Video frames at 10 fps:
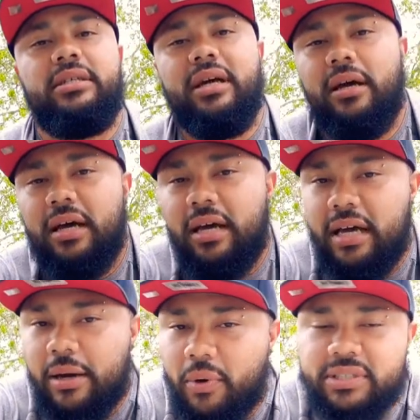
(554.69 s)

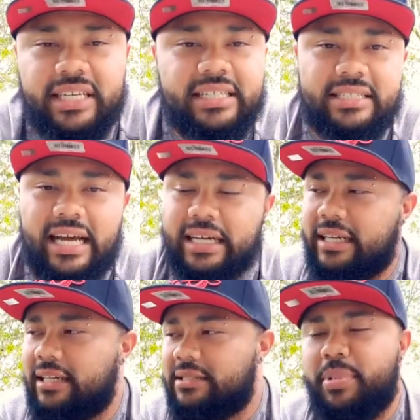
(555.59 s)
I won't say it's not
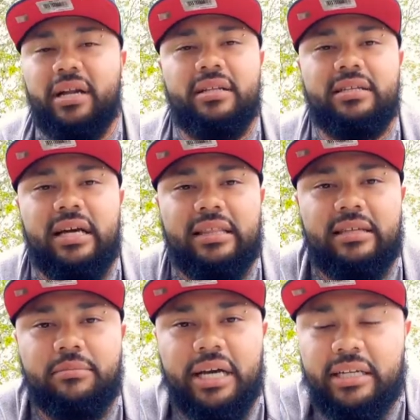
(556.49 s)
good. It's better than
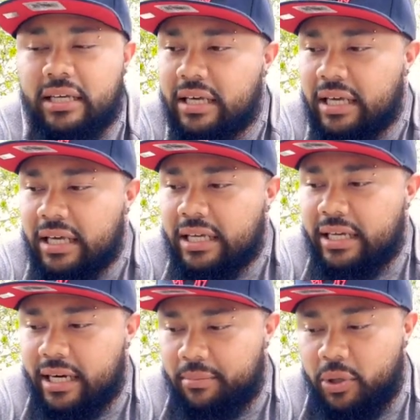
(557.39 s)
nothing, but
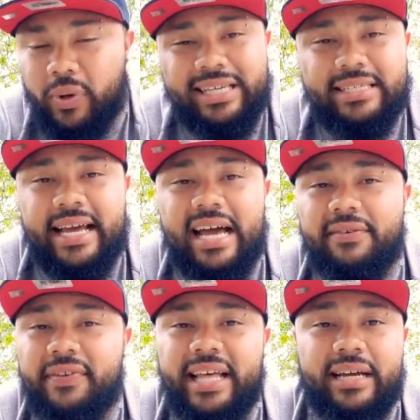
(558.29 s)
you're going to be wasting
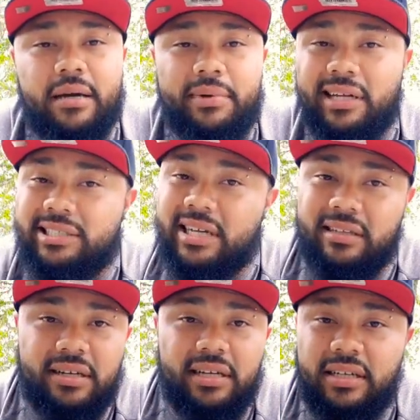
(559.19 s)
half of that coming out your
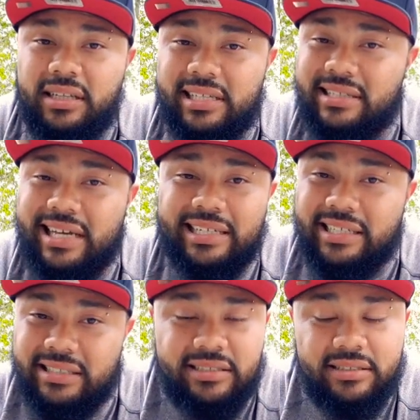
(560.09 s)
other end, and that's not
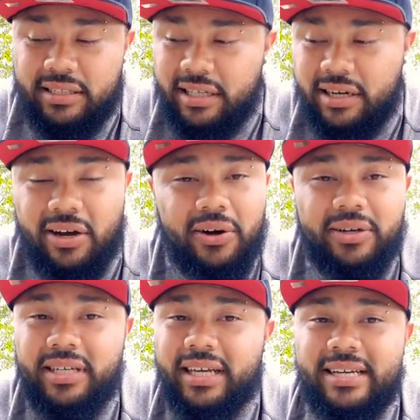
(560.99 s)
good,
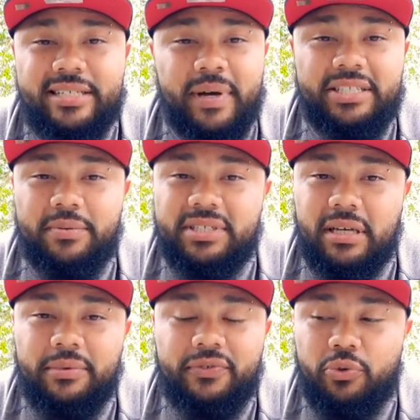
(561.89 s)
especially with
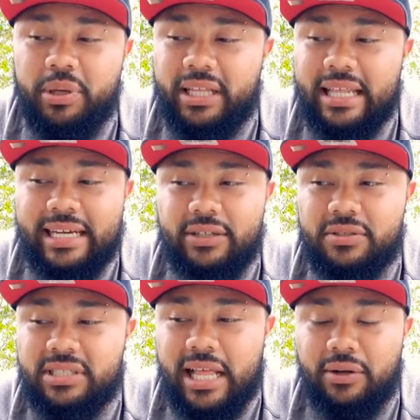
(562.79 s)
some of you being
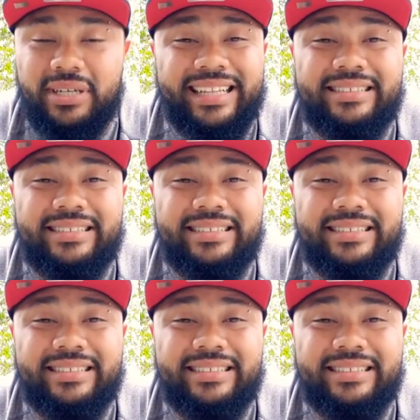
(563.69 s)
lactose intolerant.